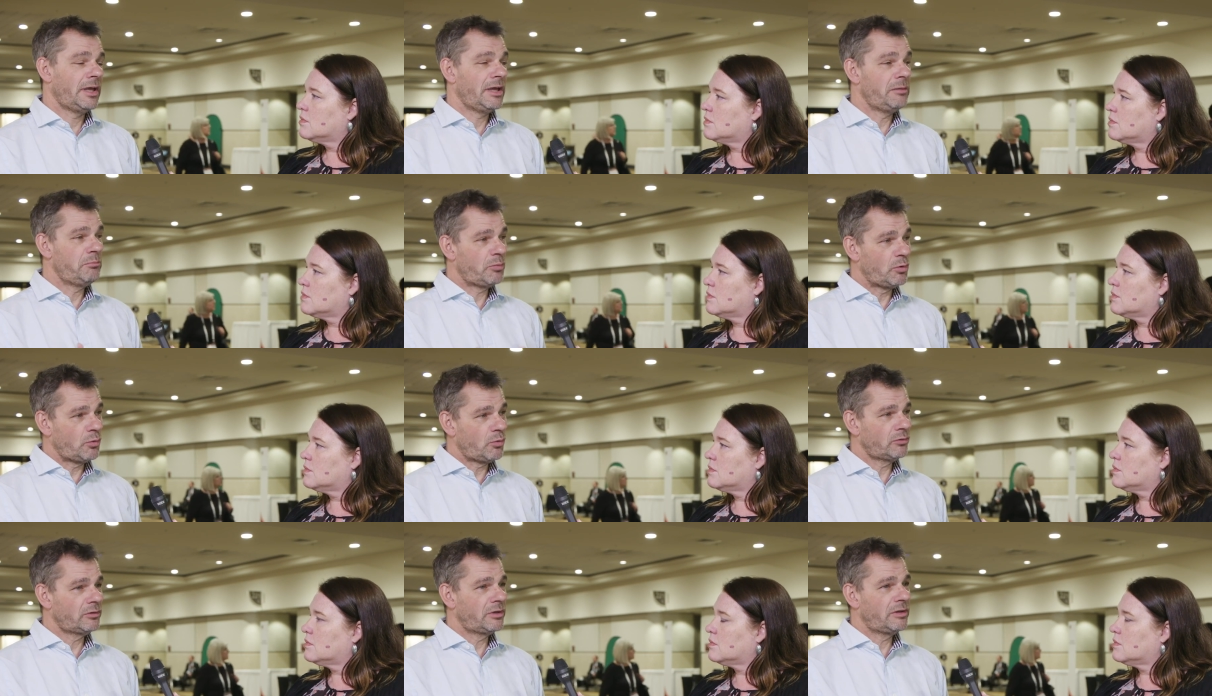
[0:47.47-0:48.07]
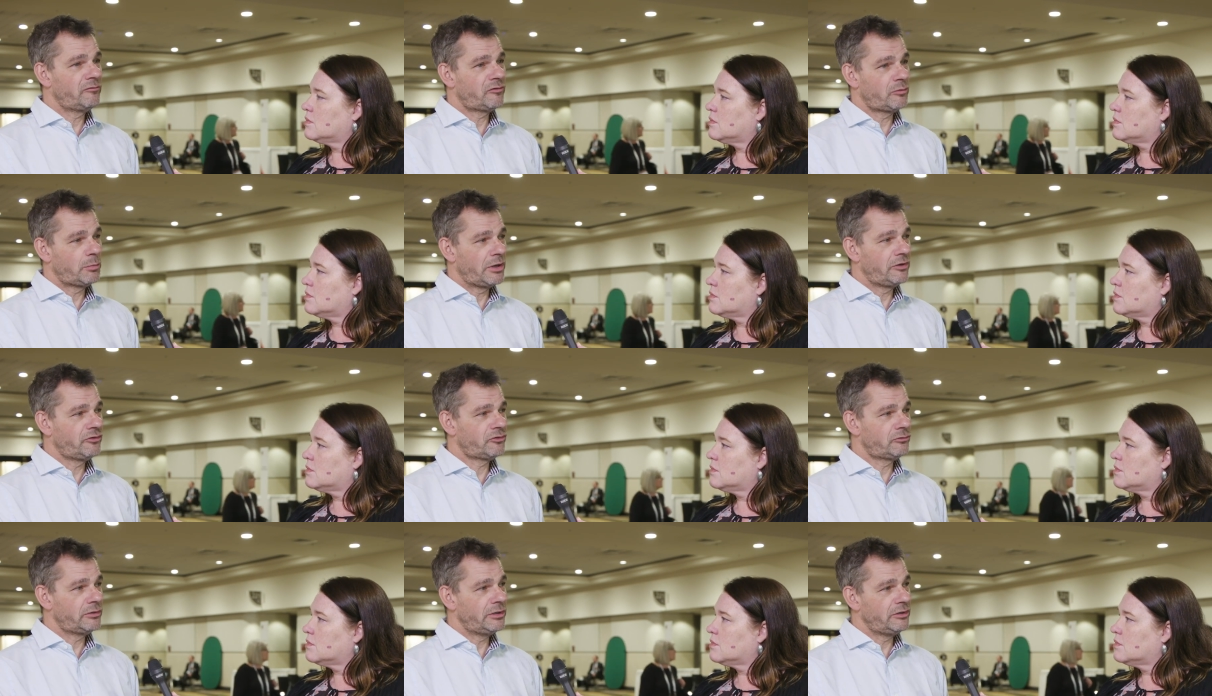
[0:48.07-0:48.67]
Speaker 1: Important
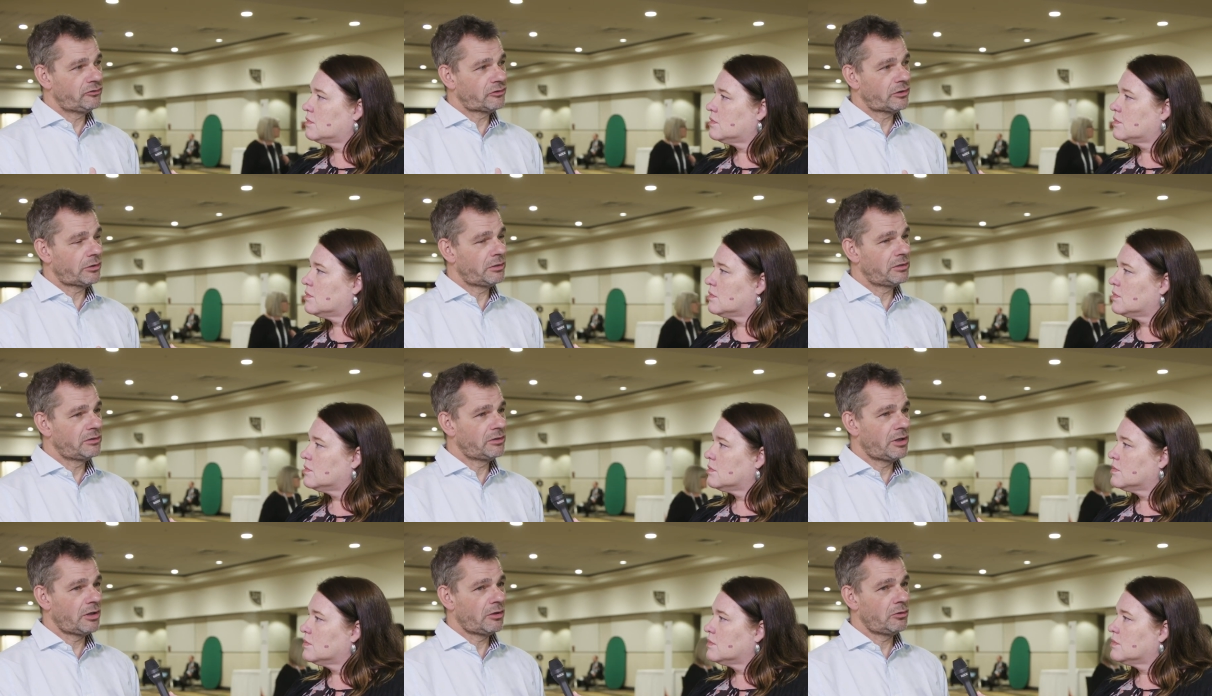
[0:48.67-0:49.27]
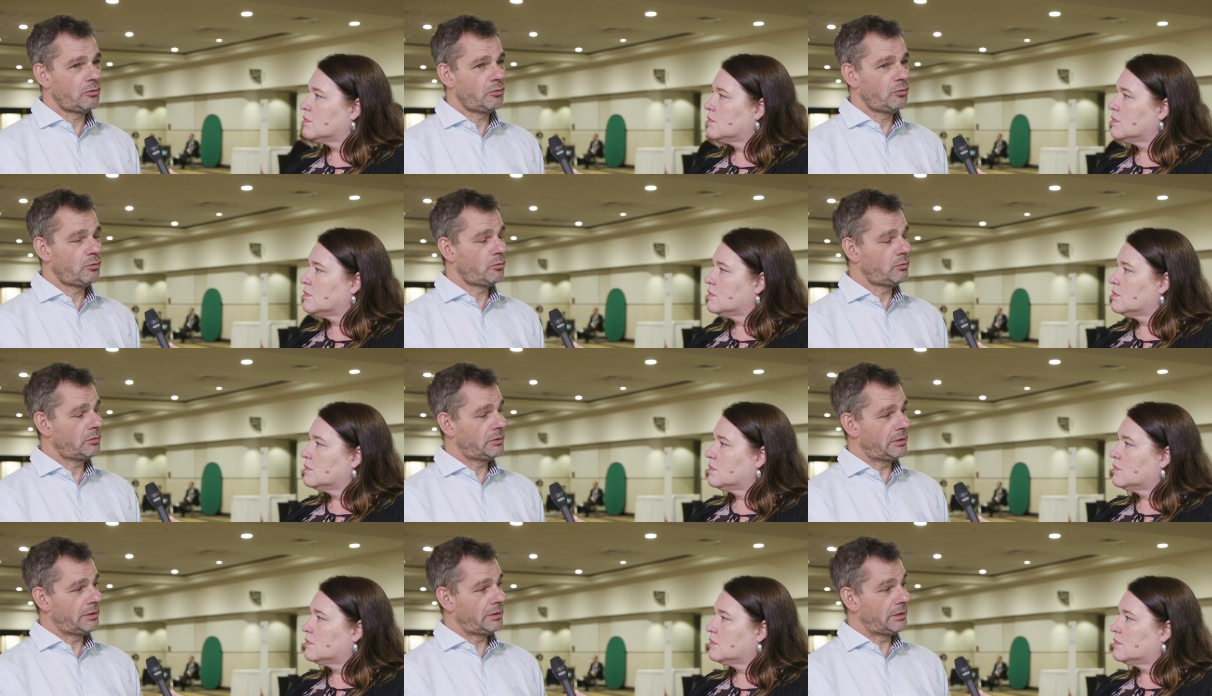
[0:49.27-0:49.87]
information, really showing no
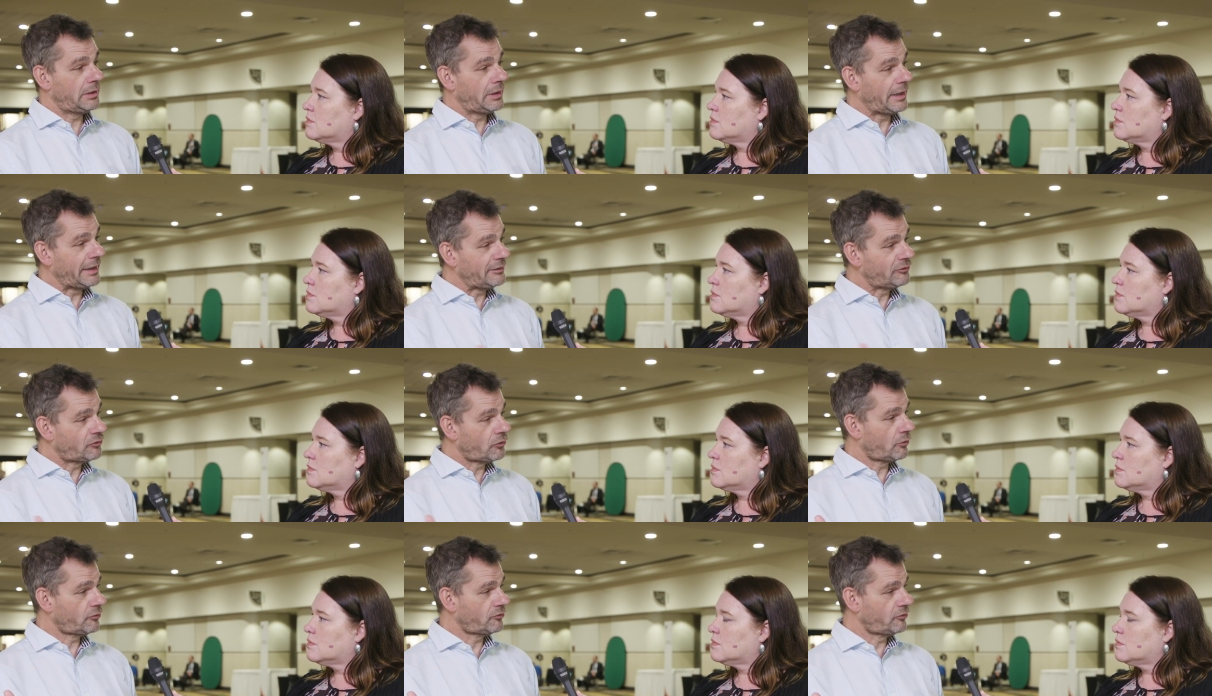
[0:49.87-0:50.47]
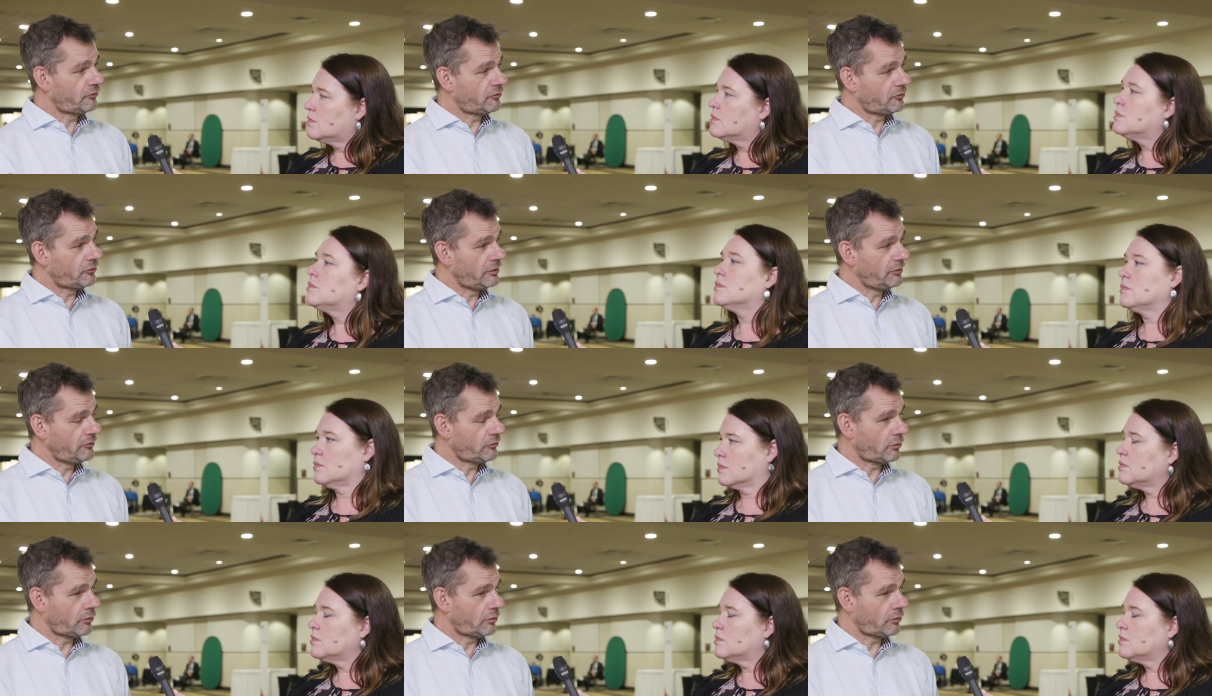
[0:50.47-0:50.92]
late toxicity.